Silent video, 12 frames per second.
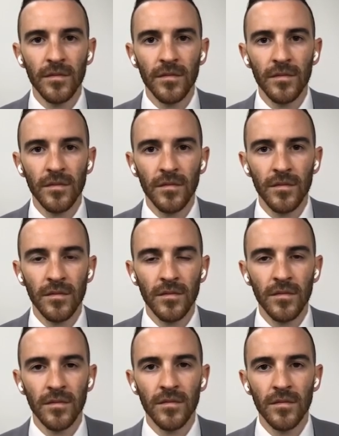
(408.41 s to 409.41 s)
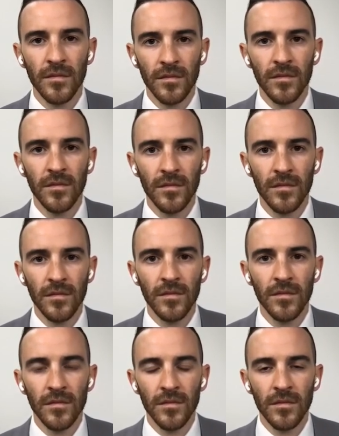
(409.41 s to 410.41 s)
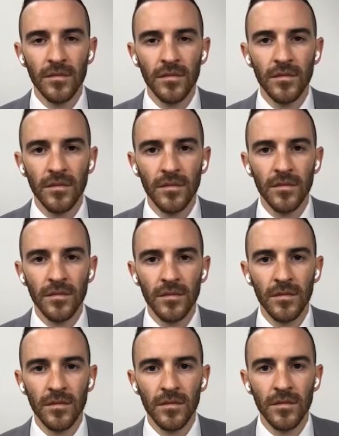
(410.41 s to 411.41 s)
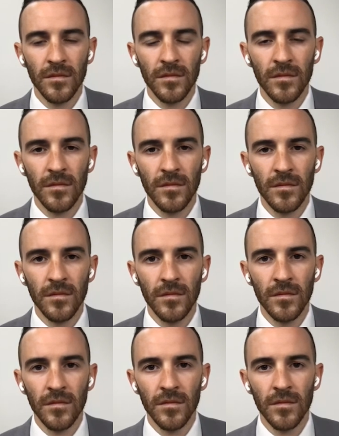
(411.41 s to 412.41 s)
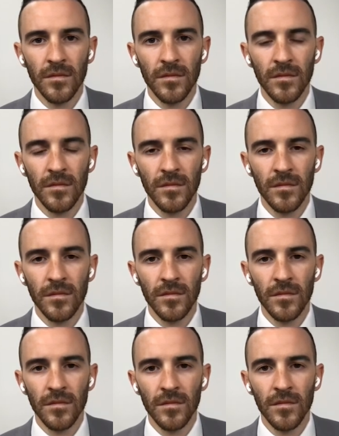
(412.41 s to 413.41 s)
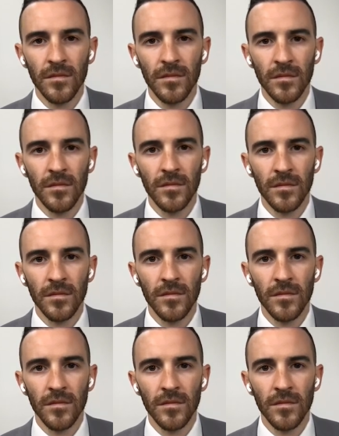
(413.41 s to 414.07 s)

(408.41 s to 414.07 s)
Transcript: (silent)